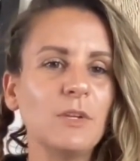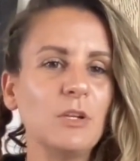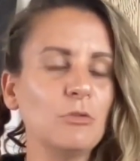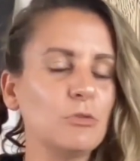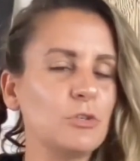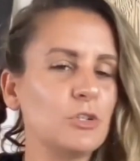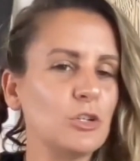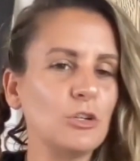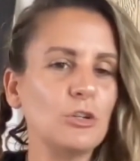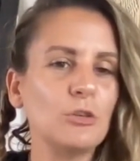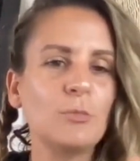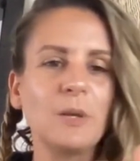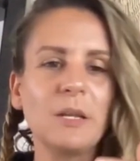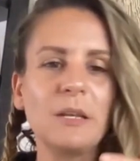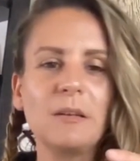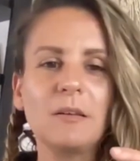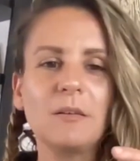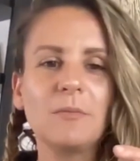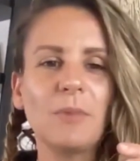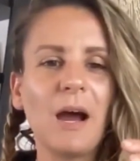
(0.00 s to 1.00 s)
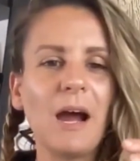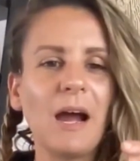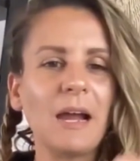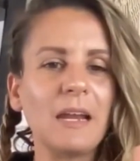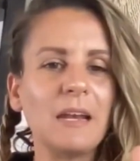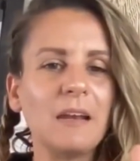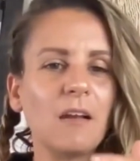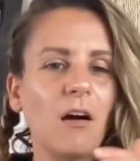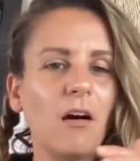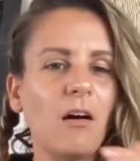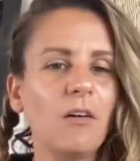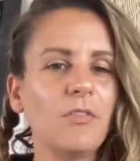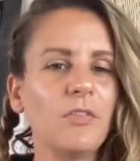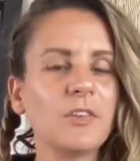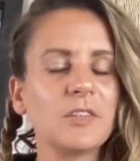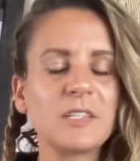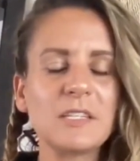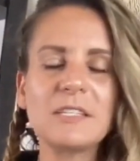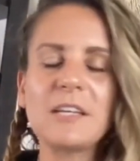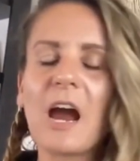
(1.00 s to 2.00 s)
YouTube and behind
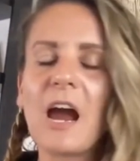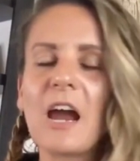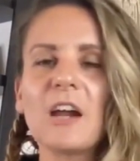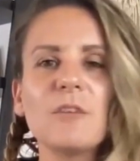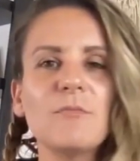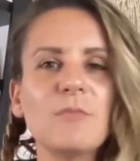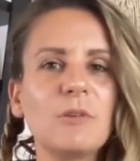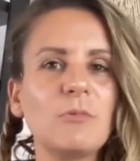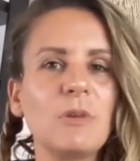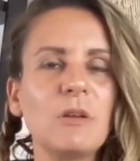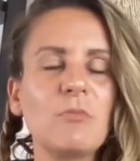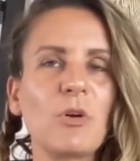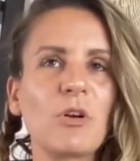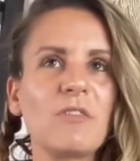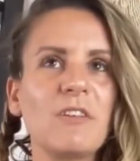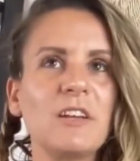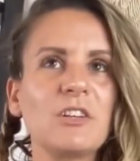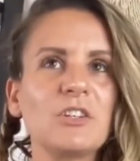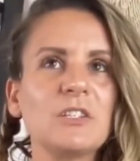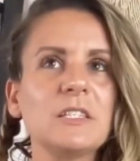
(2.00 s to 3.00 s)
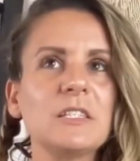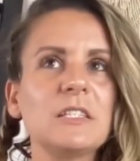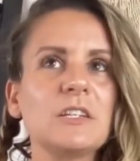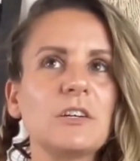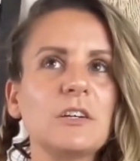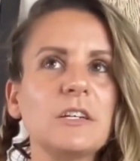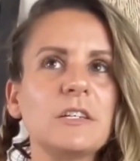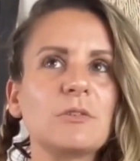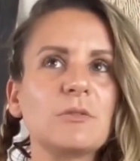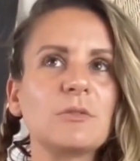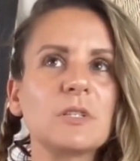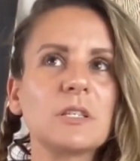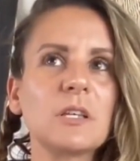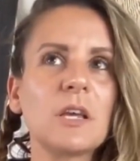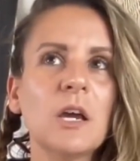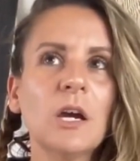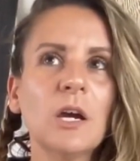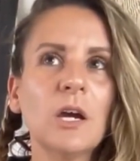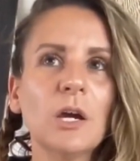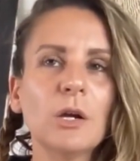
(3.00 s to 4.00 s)
this entire midweek motivation series was
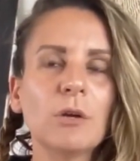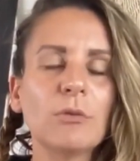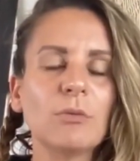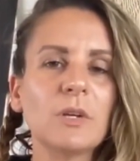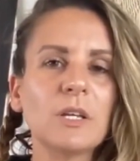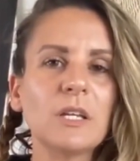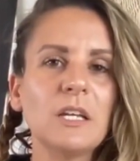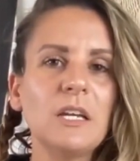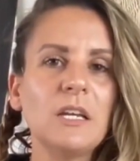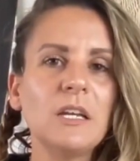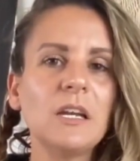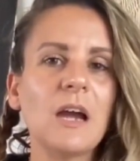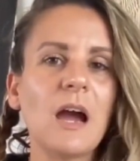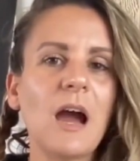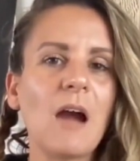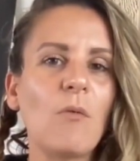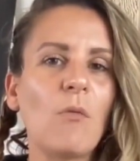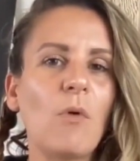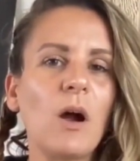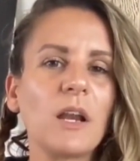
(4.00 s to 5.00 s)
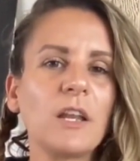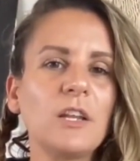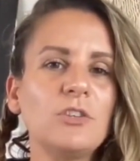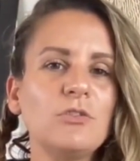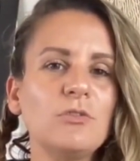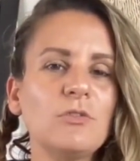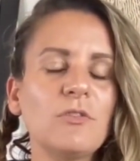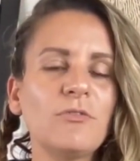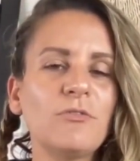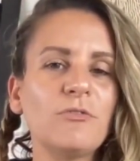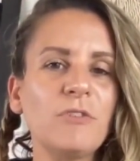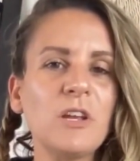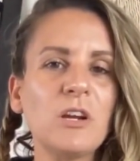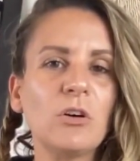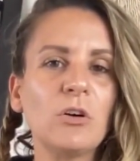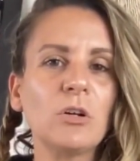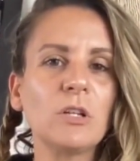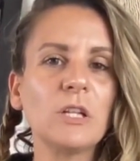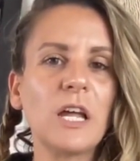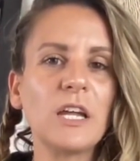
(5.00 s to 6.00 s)
really I wanted you to
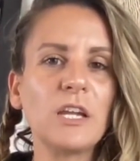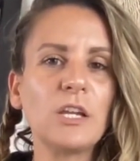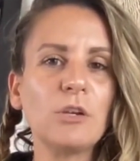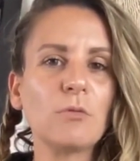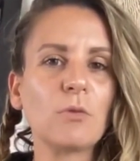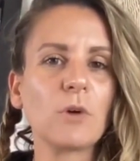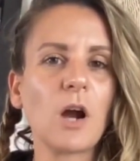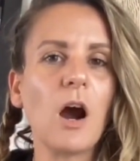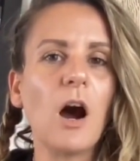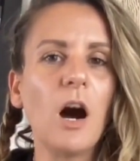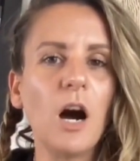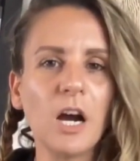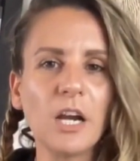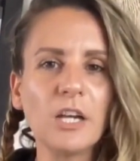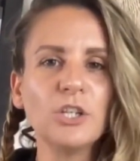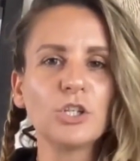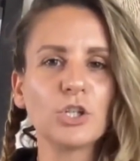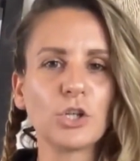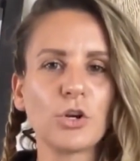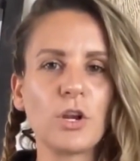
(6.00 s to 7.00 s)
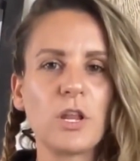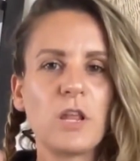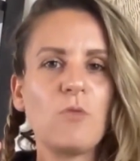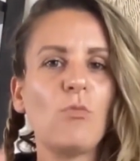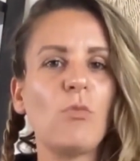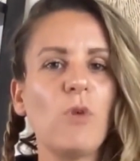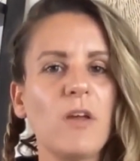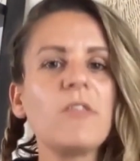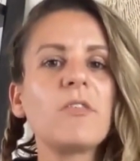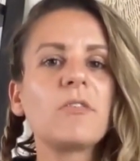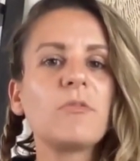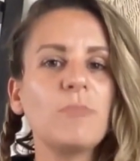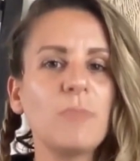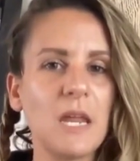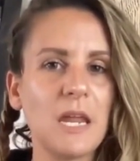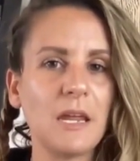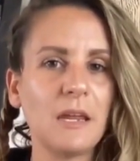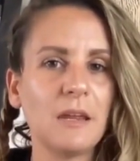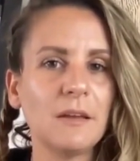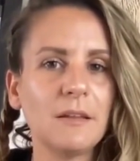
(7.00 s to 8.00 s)
feel like you were on journey with
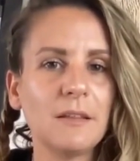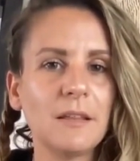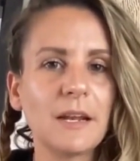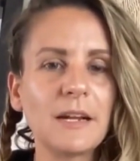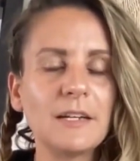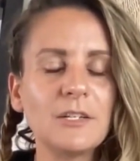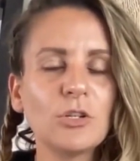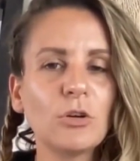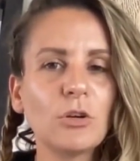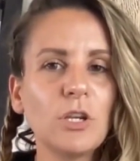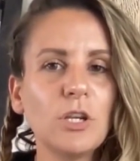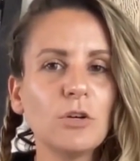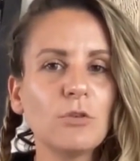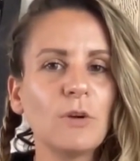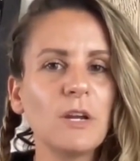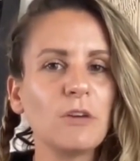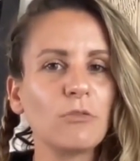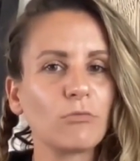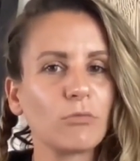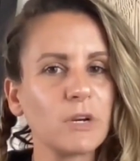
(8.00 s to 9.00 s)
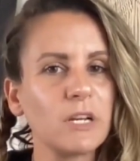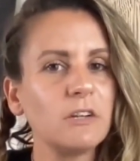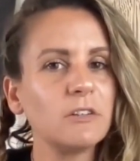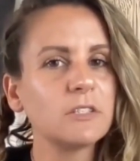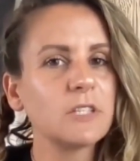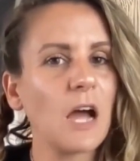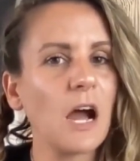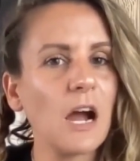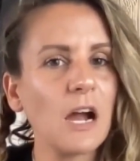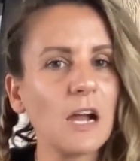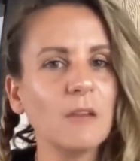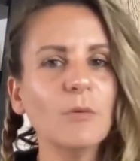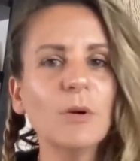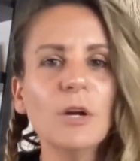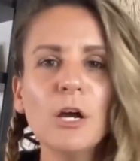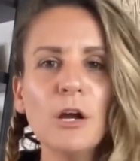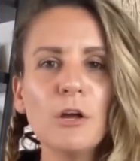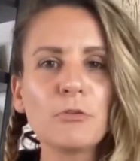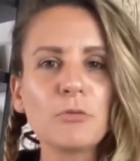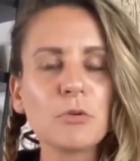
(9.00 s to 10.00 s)
me, that I took you in real time
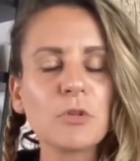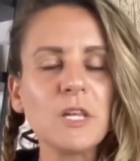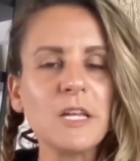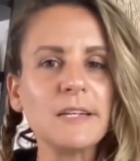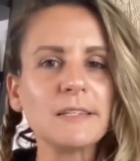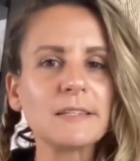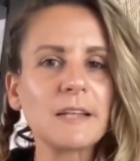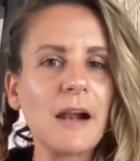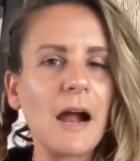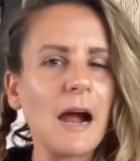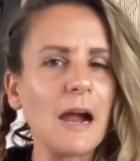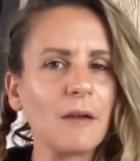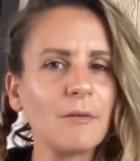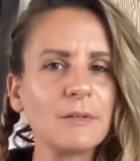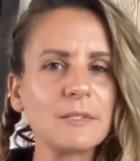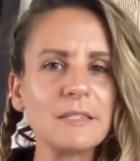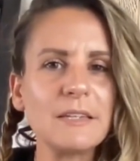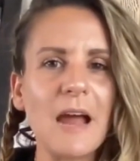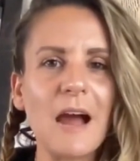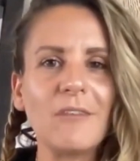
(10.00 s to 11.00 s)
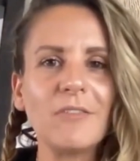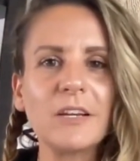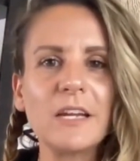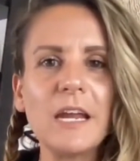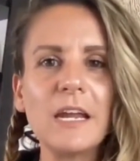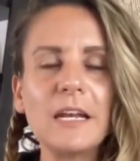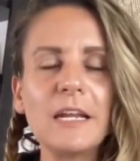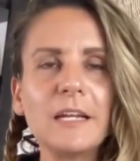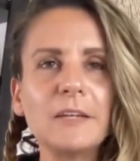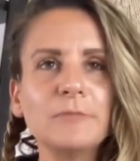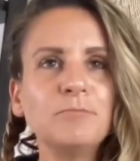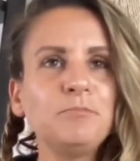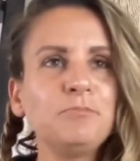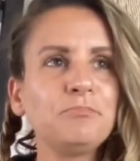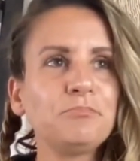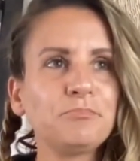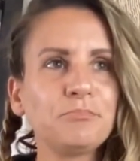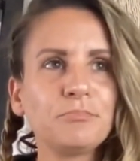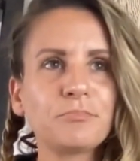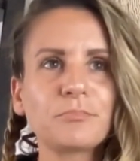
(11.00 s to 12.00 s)
through things that I was navigating,
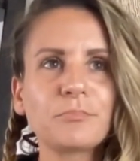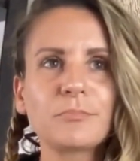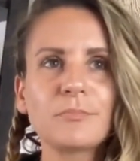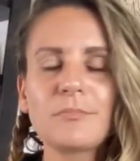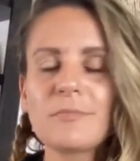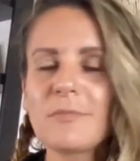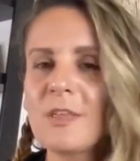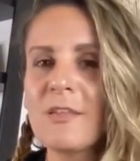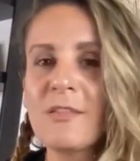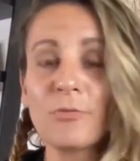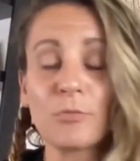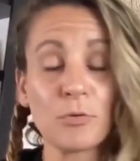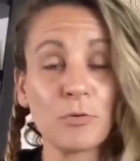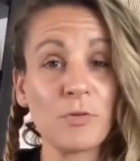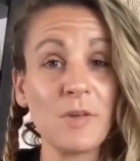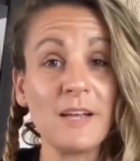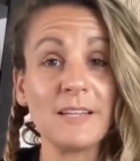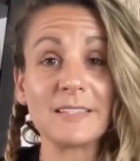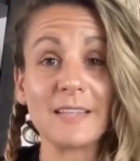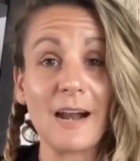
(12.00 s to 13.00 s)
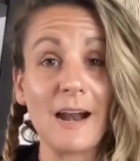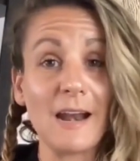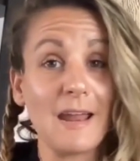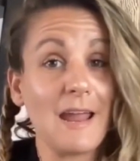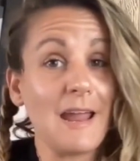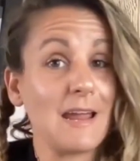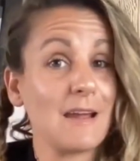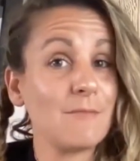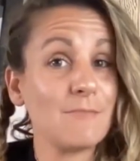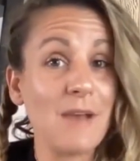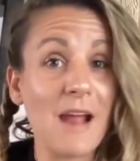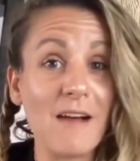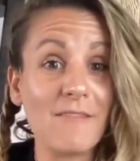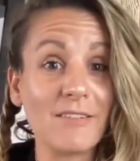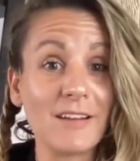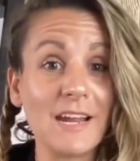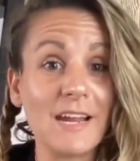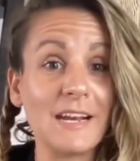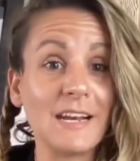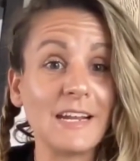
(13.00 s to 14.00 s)
through things that I am
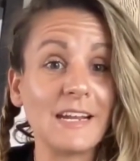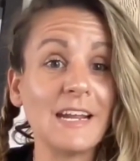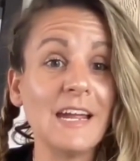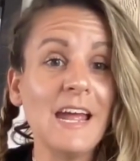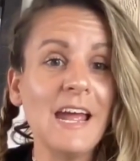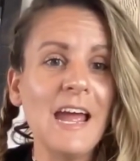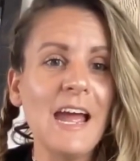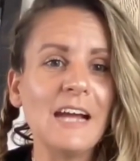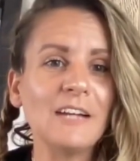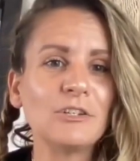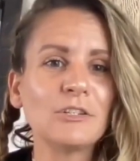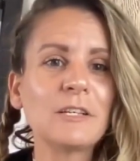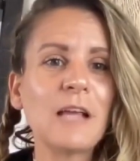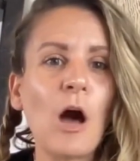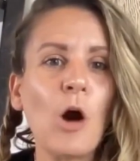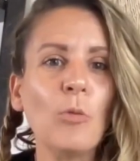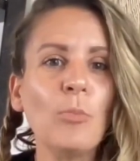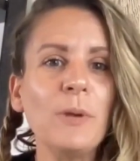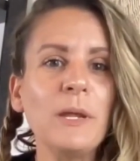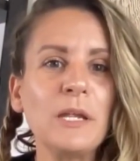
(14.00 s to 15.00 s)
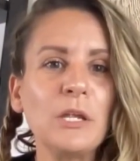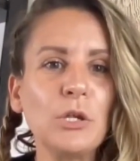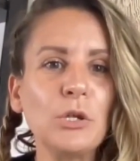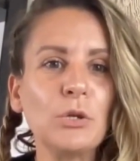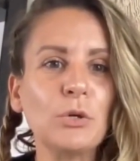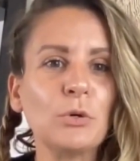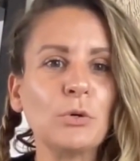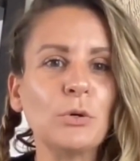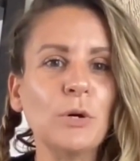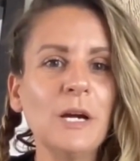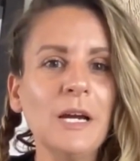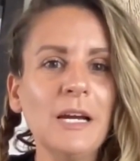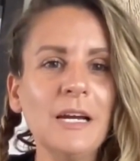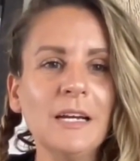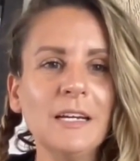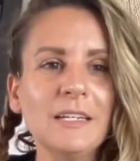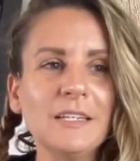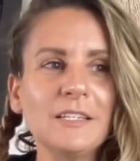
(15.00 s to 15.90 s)
navigating, and just helping you